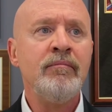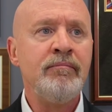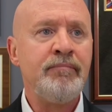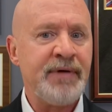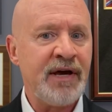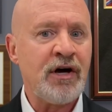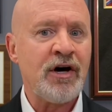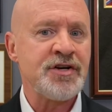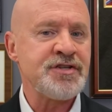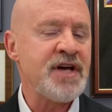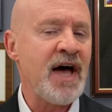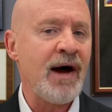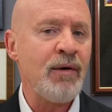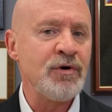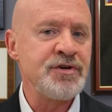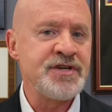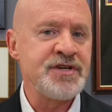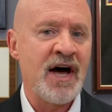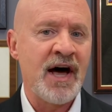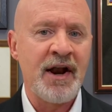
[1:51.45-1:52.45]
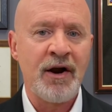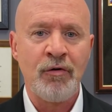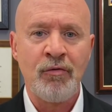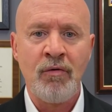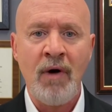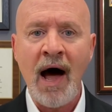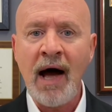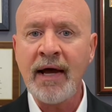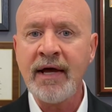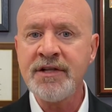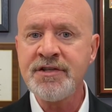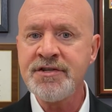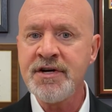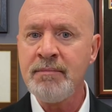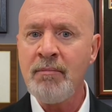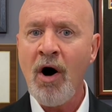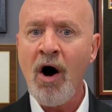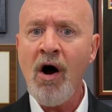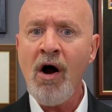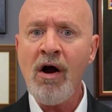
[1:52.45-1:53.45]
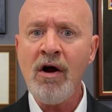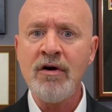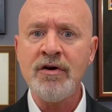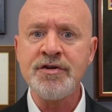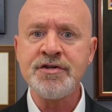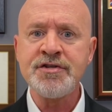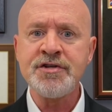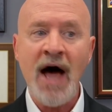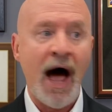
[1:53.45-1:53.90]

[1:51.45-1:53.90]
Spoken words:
because I was on a rocket to Mars.